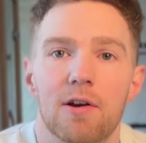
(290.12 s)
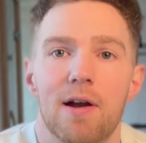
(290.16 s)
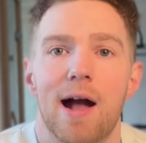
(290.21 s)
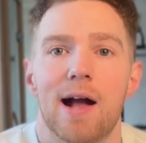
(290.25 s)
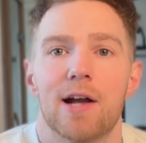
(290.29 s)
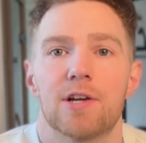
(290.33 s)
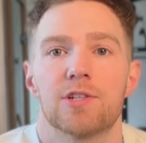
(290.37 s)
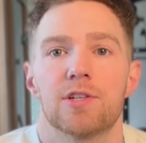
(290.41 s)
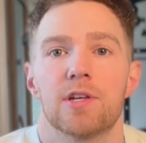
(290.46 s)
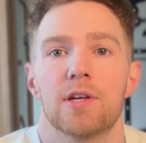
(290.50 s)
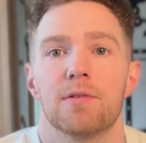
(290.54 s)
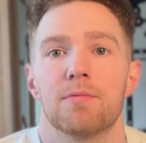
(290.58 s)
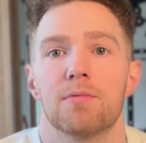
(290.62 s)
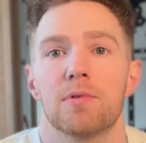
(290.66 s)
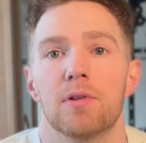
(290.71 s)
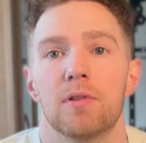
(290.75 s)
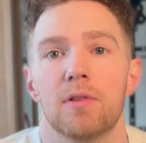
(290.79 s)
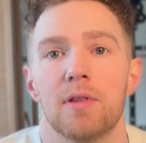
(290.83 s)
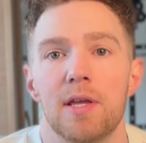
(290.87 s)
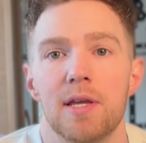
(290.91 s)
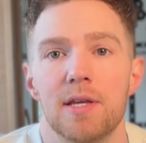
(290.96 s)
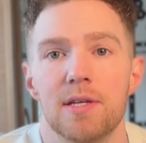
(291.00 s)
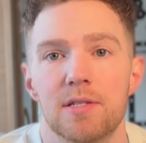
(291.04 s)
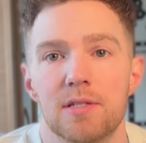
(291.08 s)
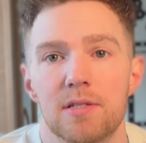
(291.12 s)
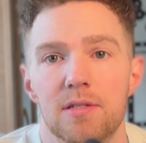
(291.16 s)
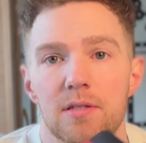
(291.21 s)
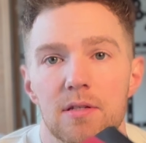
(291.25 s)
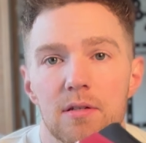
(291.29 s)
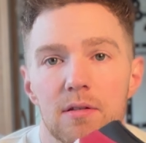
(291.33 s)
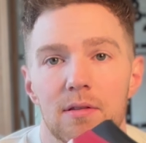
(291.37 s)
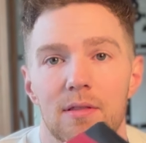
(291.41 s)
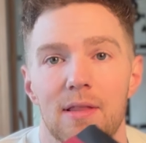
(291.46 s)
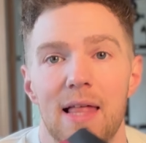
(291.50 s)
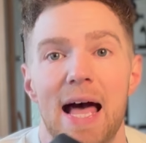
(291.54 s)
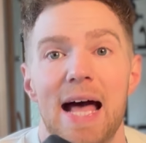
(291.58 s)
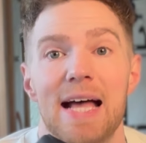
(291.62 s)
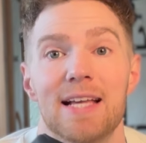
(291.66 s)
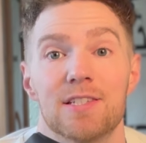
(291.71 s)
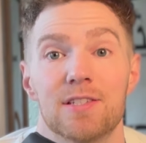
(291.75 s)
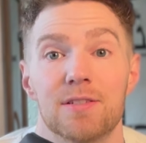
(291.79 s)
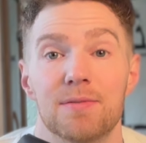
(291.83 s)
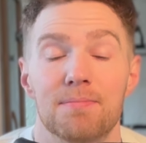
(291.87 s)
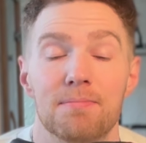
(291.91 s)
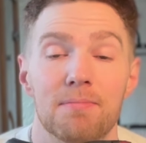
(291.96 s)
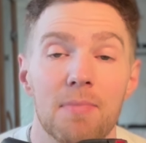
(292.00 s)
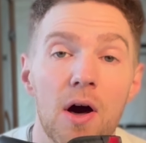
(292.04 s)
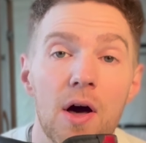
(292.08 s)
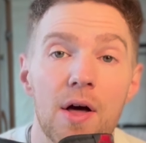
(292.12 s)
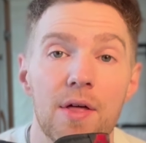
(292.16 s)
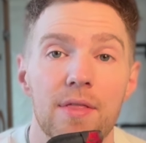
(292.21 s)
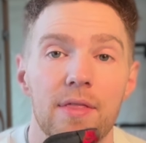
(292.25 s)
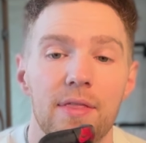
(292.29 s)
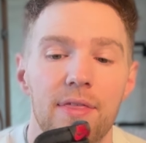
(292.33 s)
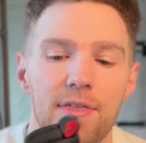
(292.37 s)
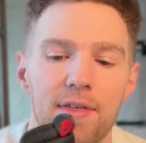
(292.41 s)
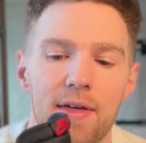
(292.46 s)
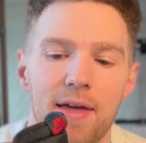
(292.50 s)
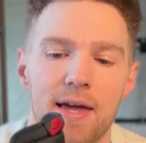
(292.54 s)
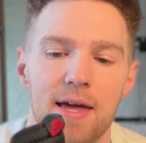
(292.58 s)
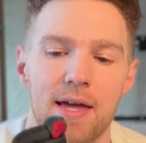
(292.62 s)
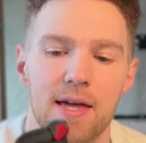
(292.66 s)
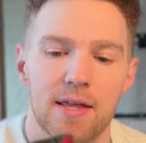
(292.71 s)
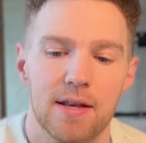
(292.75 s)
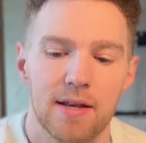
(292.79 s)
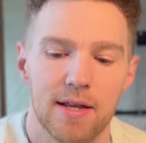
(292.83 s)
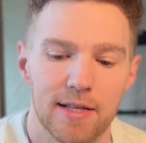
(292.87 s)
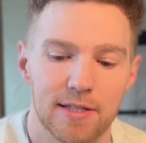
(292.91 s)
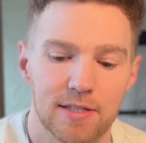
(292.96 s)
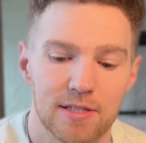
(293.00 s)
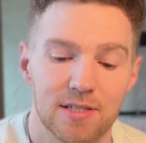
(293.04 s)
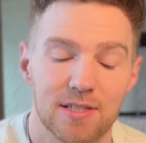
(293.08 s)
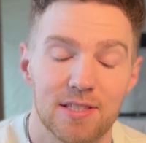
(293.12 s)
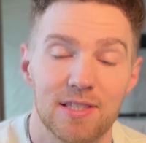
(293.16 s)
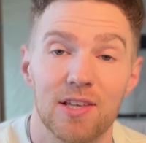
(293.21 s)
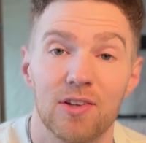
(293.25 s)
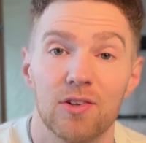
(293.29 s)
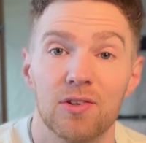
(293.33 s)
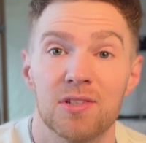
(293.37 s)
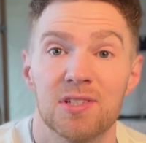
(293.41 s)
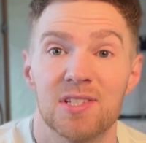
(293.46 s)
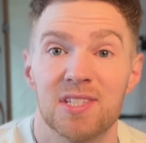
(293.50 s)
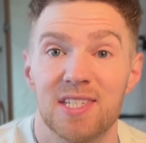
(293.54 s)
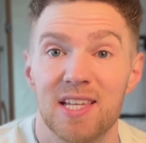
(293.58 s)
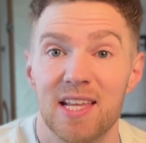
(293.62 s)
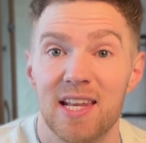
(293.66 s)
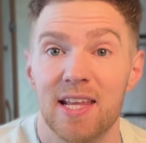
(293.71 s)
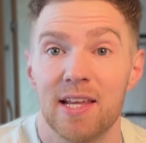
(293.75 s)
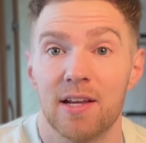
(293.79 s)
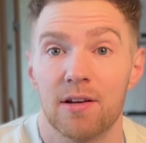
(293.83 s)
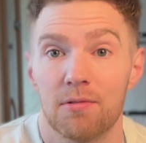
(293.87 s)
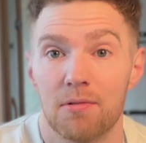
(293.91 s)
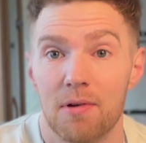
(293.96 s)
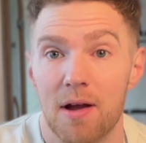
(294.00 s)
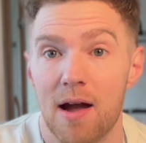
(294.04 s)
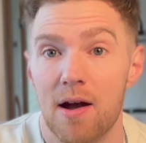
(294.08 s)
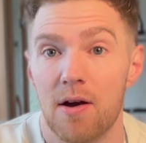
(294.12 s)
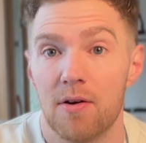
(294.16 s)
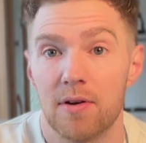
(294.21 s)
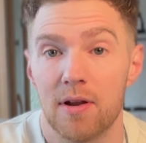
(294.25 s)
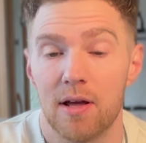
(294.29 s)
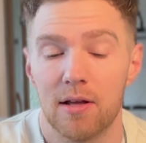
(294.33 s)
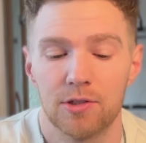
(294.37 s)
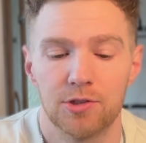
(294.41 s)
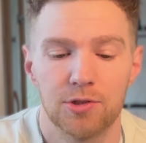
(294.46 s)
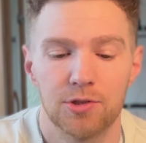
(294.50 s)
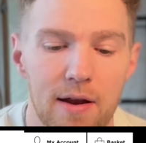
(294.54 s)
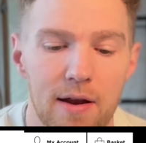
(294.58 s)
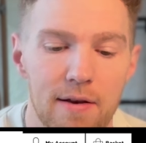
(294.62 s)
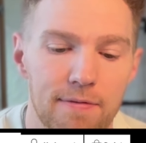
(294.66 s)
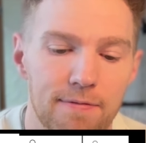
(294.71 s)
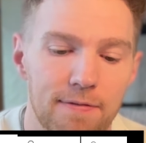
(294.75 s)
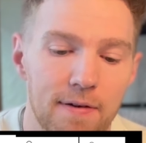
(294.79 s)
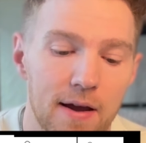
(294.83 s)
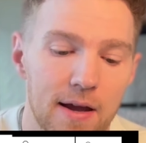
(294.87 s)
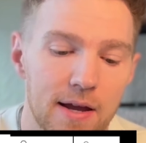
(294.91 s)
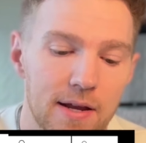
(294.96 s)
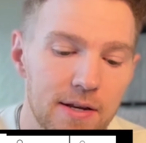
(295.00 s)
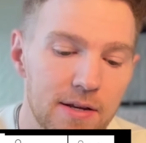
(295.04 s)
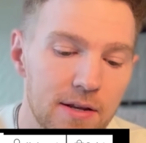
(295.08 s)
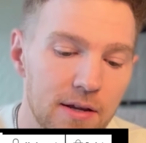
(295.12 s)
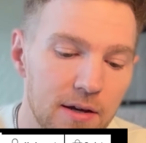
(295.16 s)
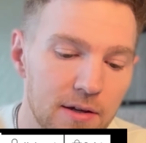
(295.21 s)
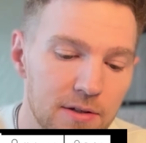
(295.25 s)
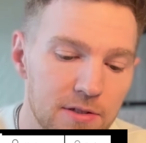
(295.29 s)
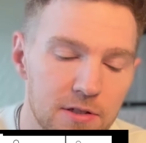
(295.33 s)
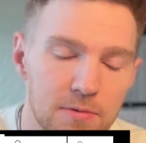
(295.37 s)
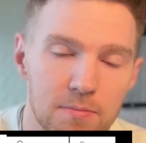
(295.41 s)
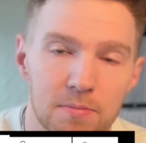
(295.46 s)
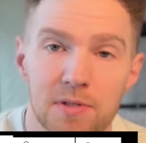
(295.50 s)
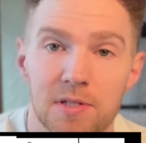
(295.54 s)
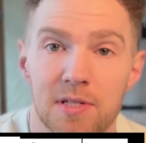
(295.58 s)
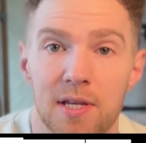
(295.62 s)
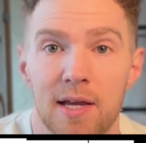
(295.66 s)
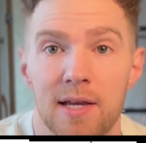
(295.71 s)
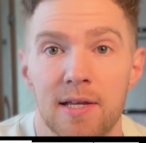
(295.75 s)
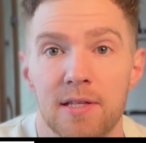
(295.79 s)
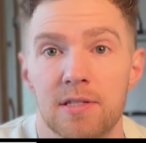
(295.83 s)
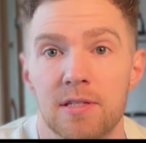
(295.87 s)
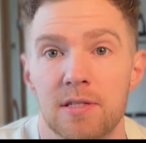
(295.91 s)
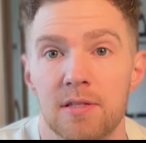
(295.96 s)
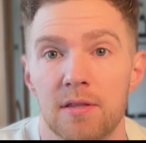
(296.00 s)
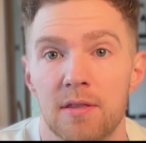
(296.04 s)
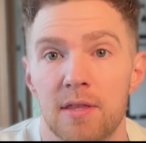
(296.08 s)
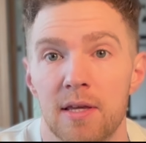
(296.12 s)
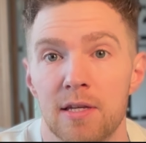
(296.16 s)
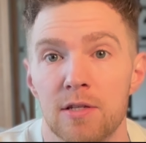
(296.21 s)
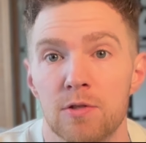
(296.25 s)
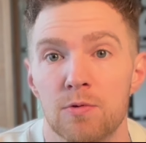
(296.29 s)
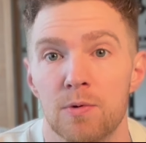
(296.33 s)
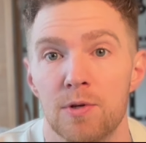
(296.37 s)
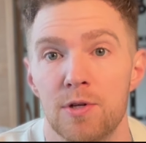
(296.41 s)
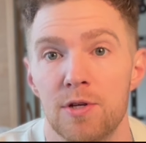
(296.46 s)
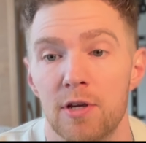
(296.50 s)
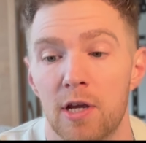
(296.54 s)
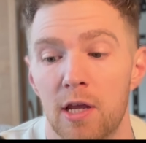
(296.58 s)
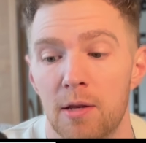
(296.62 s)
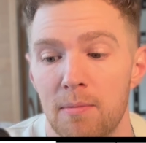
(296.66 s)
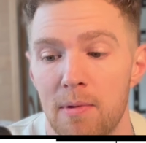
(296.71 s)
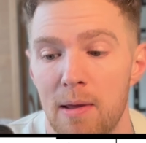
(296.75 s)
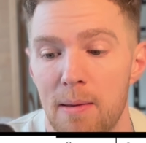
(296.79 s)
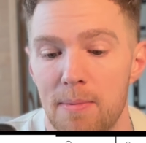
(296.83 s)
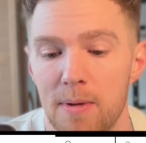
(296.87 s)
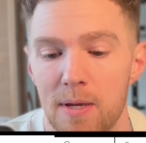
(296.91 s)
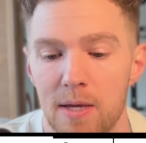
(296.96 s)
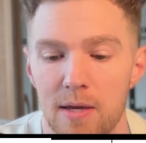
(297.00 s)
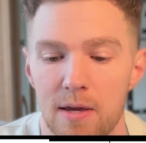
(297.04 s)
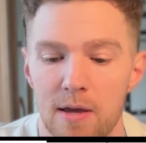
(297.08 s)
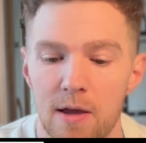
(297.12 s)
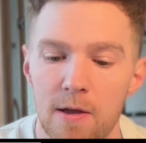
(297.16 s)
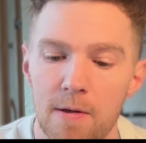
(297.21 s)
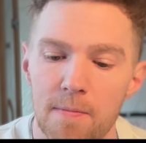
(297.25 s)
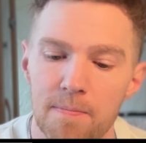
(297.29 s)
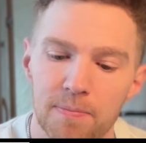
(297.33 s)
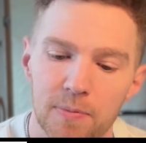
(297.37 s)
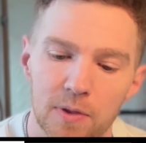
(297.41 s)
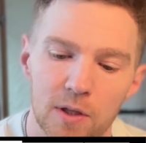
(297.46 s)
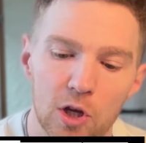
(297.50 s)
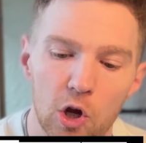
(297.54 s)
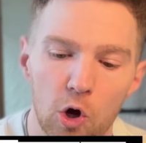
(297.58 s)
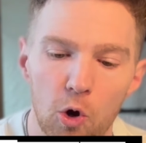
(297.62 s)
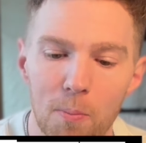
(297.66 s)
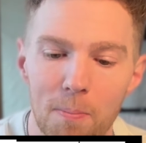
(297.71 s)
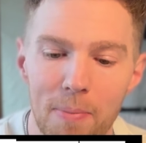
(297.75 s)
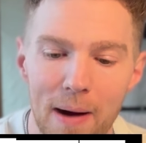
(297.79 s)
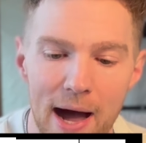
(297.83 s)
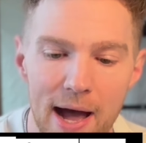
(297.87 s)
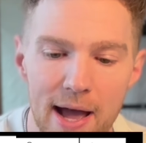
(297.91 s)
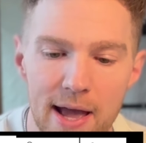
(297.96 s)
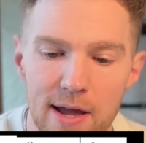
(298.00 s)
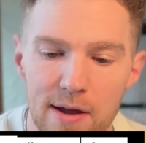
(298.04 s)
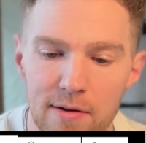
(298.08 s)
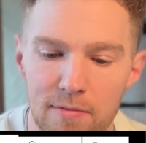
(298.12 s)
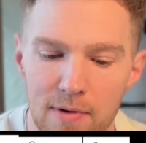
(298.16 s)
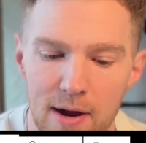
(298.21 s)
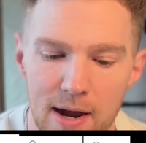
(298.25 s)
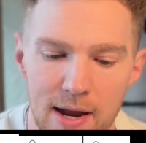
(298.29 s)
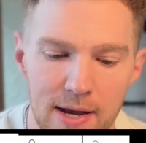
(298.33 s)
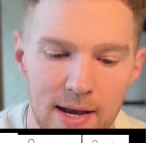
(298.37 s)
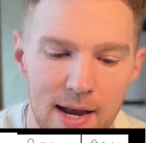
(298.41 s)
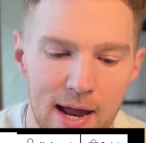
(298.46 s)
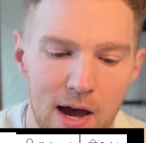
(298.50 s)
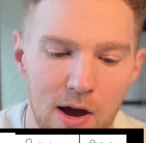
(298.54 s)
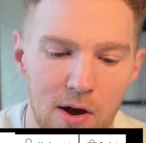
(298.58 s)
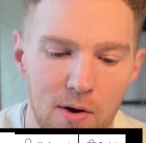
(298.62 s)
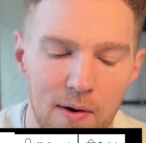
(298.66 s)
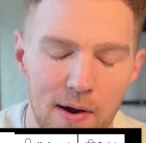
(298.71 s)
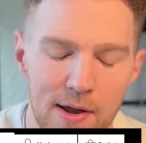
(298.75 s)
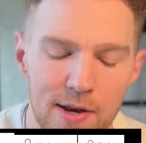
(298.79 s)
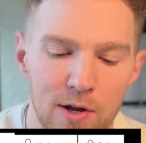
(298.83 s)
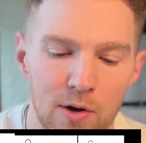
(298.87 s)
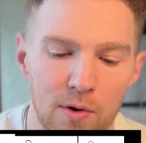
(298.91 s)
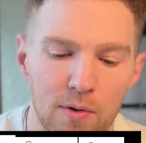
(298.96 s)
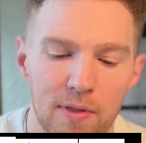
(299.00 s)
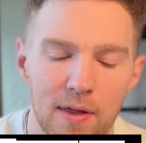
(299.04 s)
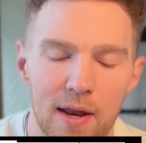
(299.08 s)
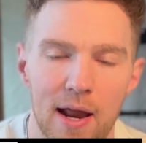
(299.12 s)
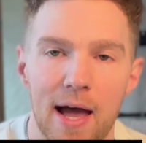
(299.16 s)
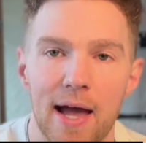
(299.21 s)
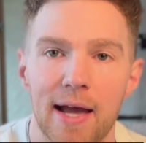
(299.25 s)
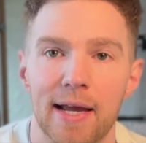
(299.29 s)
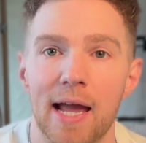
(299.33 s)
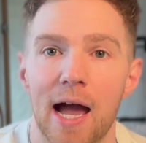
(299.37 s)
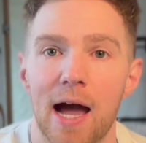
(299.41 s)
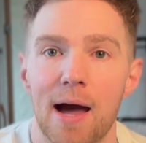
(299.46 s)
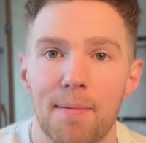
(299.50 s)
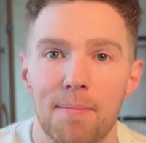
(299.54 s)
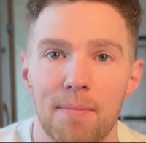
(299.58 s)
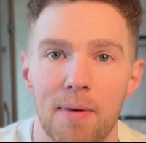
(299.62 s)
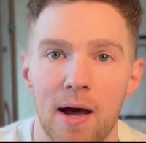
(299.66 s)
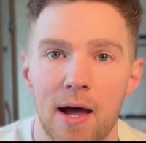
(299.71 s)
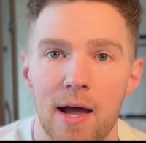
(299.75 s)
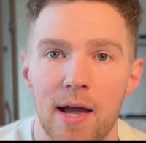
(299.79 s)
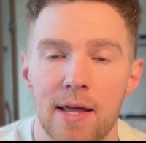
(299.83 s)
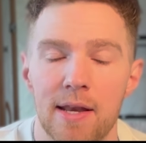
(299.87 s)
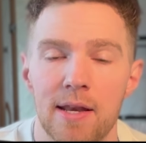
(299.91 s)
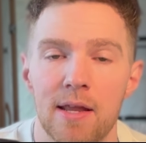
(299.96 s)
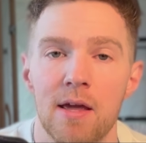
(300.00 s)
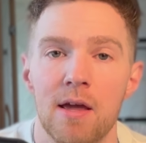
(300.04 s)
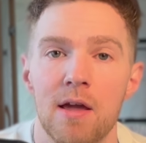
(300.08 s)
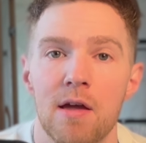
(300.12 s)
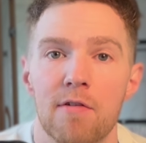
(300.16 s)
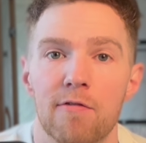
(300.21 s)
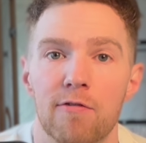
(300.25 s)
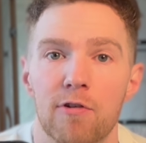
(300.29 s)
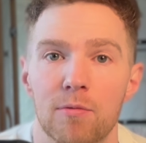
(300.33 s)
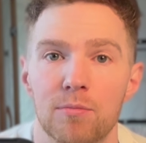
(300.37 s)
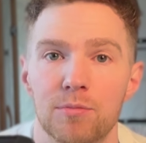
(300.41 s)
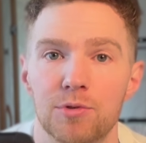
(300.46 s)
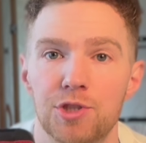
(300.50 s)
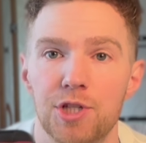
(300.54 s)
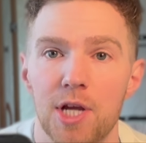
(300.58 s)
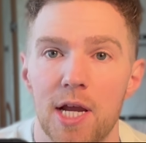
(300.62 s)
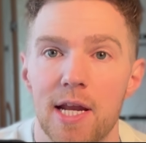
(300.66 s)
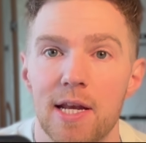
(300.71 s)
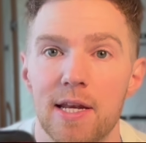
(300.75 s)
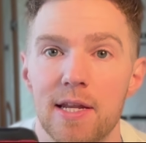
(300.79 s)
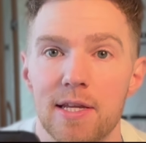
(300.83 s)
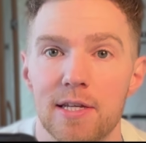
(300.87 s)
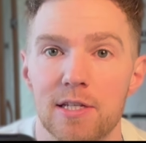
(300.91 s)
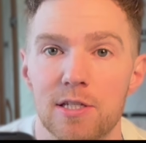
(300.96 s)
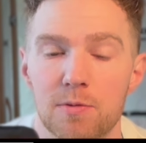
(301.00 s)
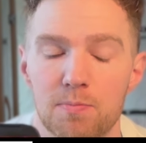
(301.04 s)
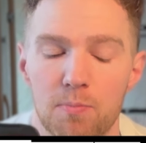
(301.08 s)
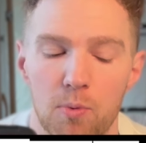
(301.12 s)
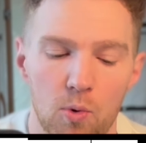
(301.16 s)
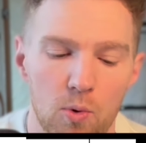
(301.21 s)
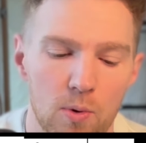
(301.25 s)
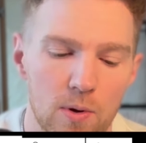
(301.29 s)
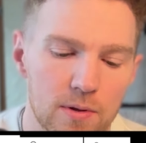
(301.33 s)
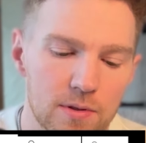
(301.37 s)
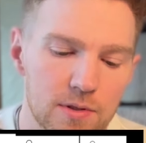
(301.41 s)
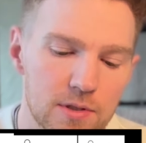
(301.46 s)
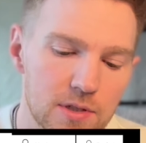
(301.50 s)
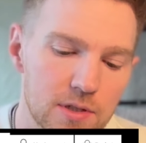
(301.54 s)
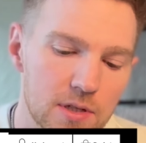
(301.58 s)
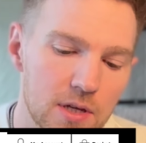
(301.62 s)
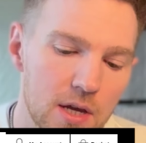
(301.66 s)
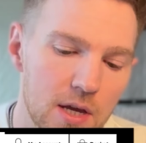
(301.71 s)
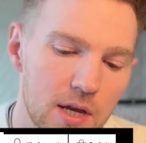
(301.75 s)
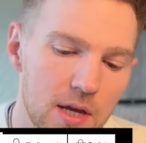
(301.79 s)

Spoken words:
actually released last month and it's still sitting around. I'll to find some sites and things where you can maybe go buy it right now. I know that I got mine from JD Sports.